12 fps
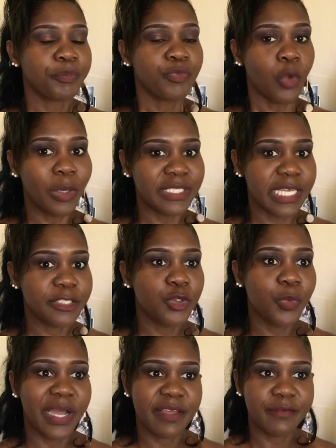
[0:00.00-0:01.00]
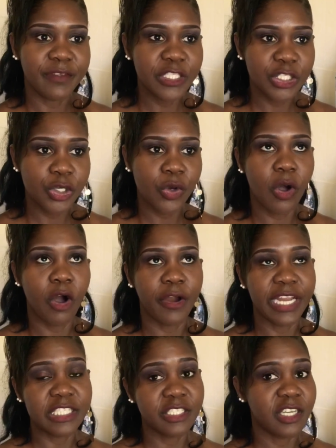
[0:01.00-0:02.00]
once I do my video or
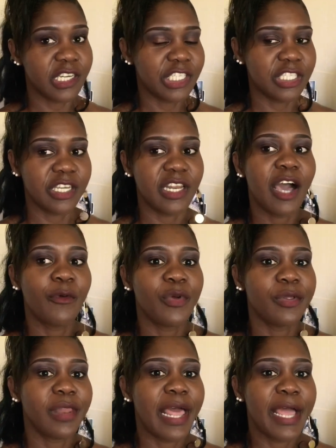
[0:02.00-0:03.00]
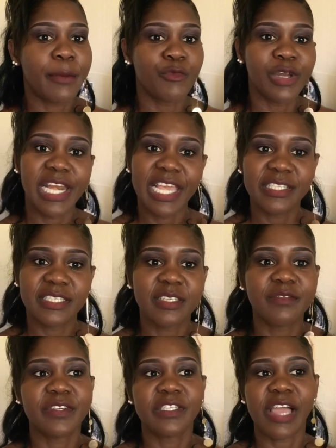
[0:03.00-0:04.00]
introduction, I will relate to the
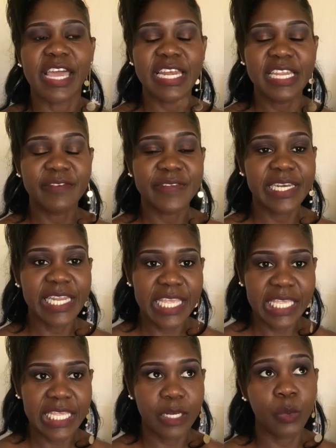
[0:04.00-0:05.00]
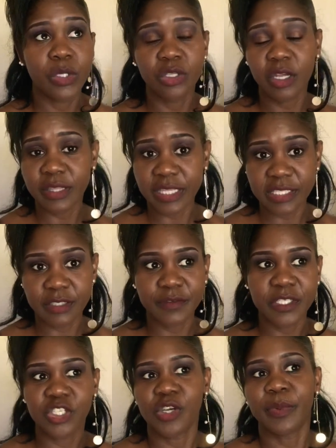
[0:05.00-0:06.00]
video and leave a link in it. Well, not this
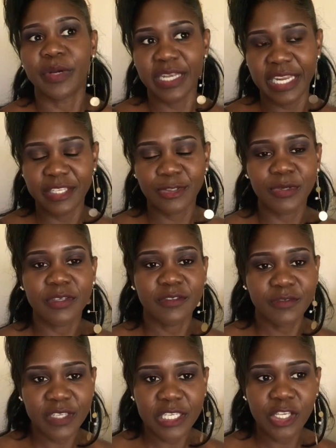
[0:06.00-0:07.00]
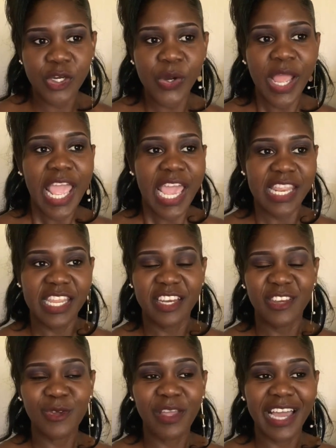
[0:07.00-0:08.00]
video, but next week's video. And then
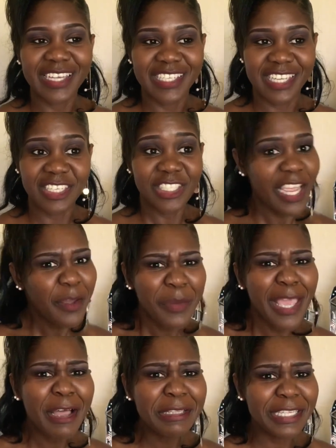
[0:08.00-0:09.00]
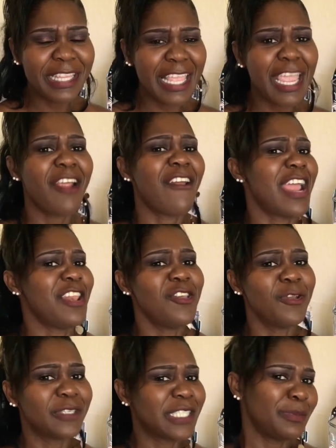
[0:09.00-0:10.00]
you guys can check me out in there and, you
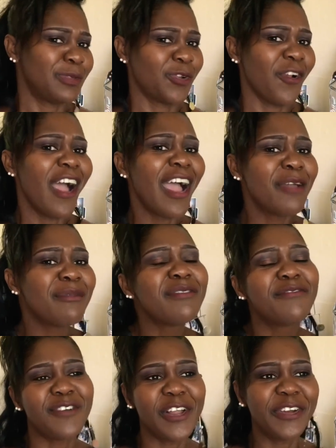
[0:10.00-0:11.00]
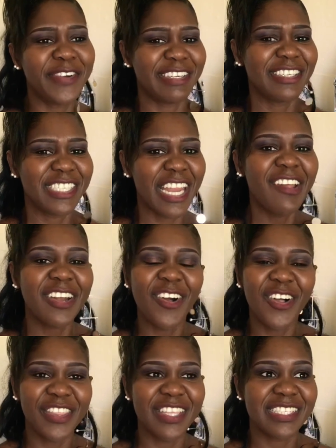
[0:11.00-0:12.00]
know, subscribe and follow and share and
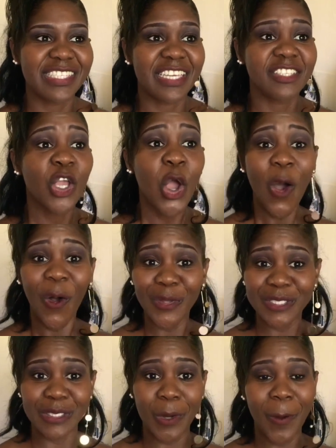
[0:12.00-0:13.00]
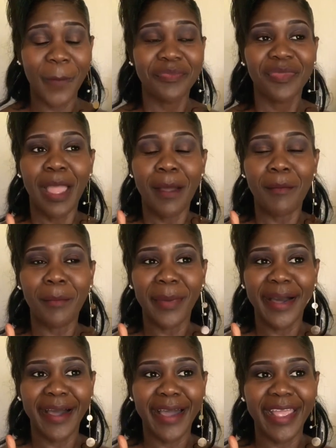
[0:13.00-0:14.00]
all these things. Also,
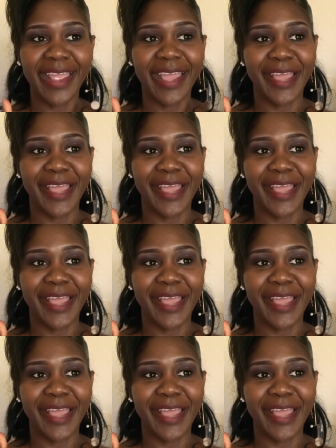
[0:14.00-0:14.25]
my